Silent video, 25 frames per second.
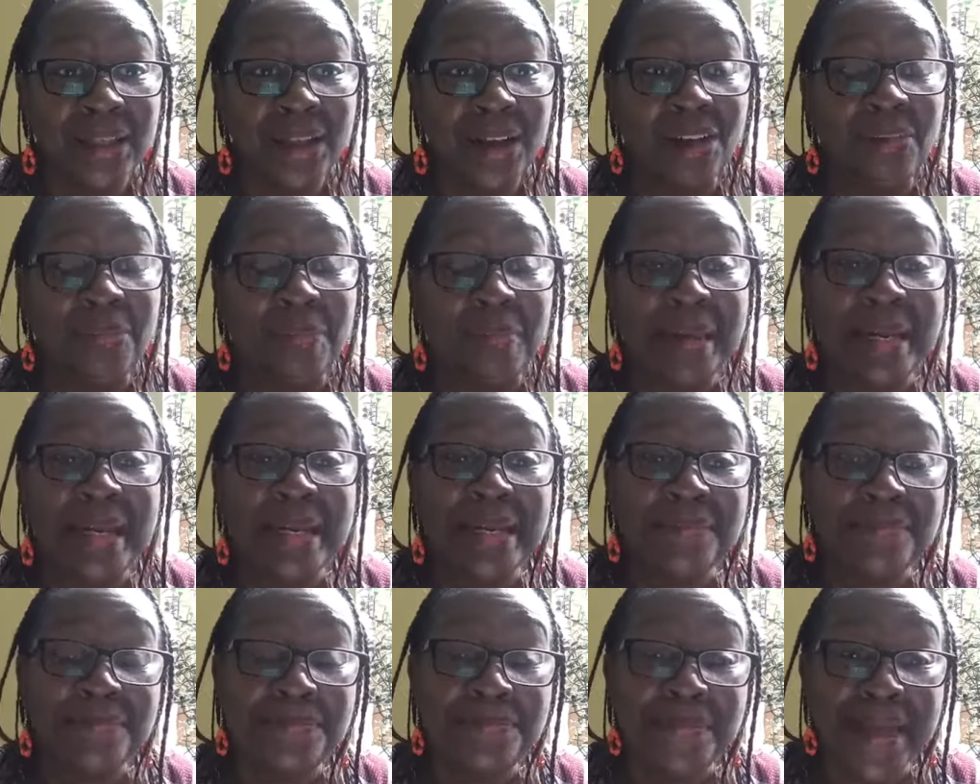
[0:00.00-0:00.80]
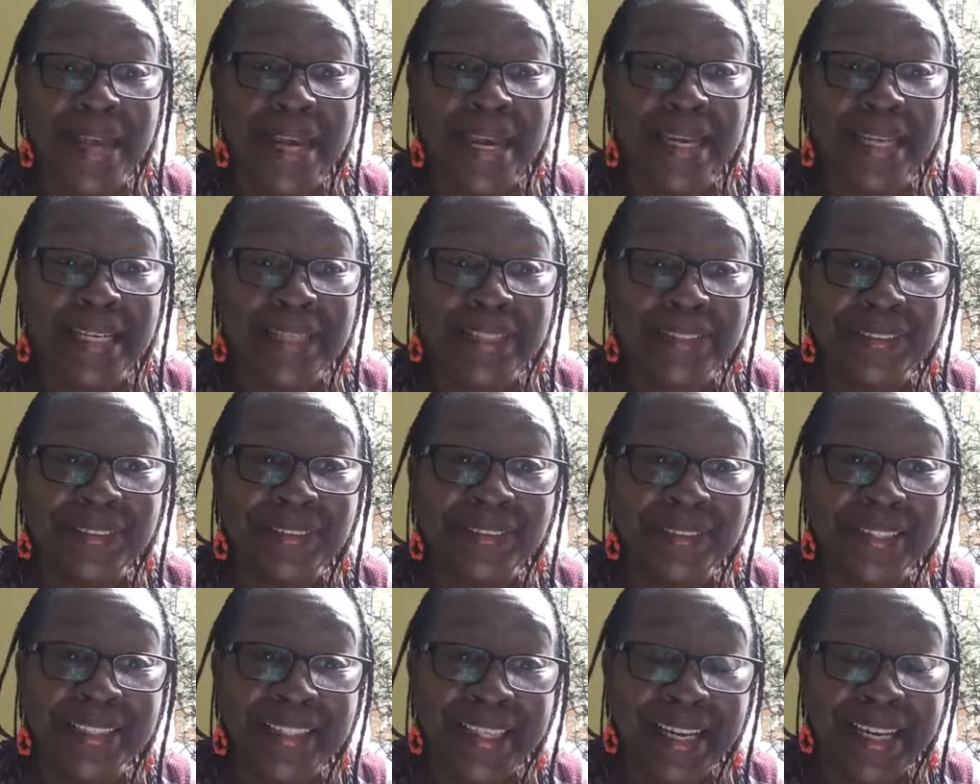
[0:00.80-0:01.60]
of being made and
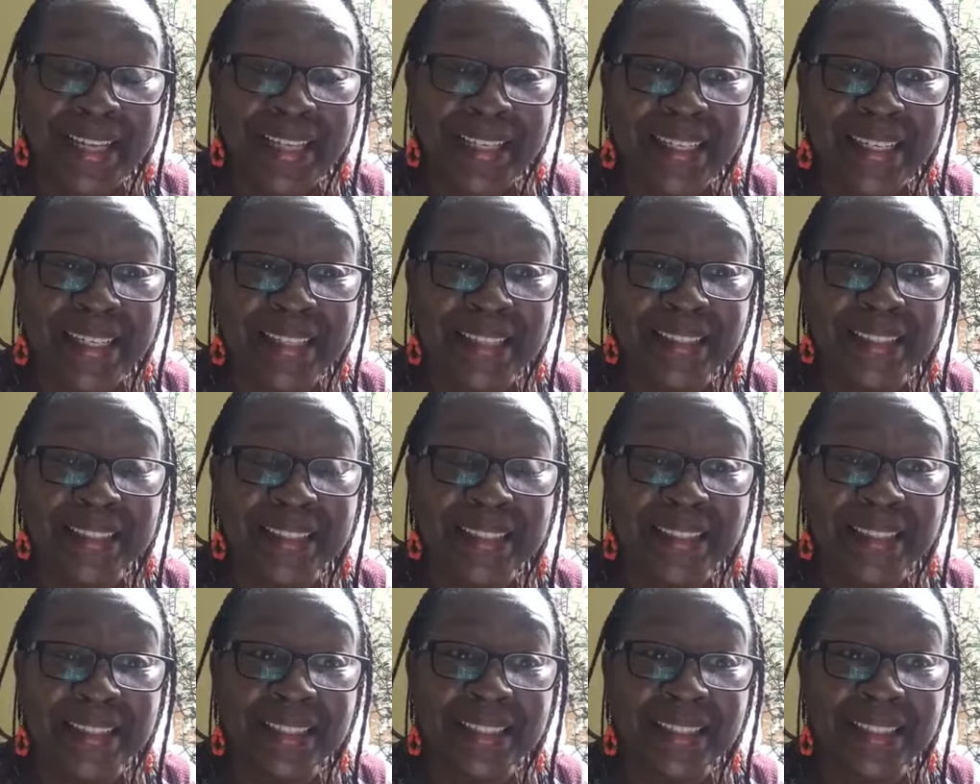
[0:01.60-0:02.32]
created